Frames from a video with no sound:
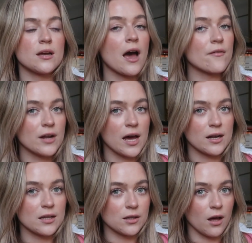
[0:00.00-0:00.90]
haven't
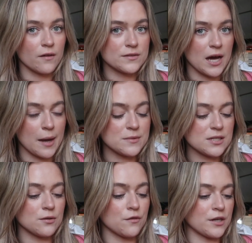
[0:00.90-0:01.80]
had a lot of time
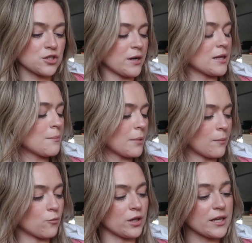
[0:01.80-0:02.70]
to finish reading them, but
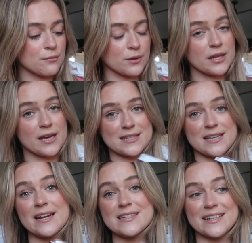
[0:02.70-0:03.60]
I'm really
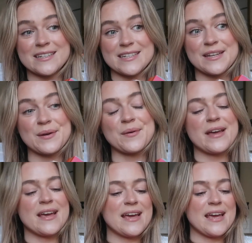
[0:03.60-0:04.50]
excited to continue
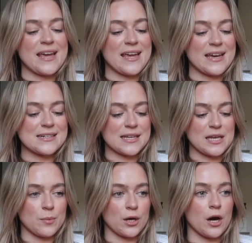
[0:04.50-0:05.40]
and
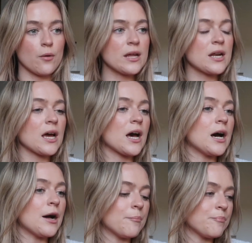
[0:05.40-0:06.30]
keep it going.
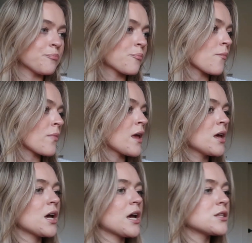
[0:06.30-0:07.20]

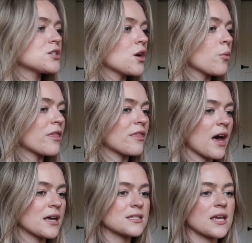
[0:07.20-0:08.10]
And so with
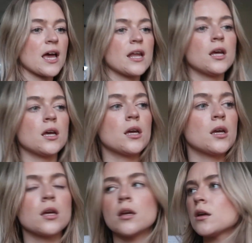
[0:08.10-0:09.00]
that said,
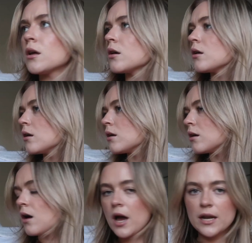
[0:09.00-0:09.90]

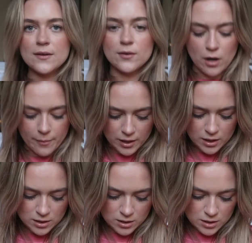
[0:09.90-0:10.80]
I didn't even grab it.
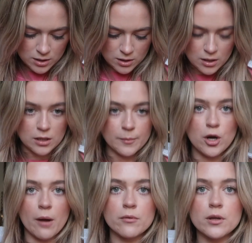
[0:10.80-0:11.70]
Let me
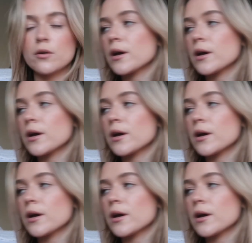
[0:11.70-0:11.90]
grab it really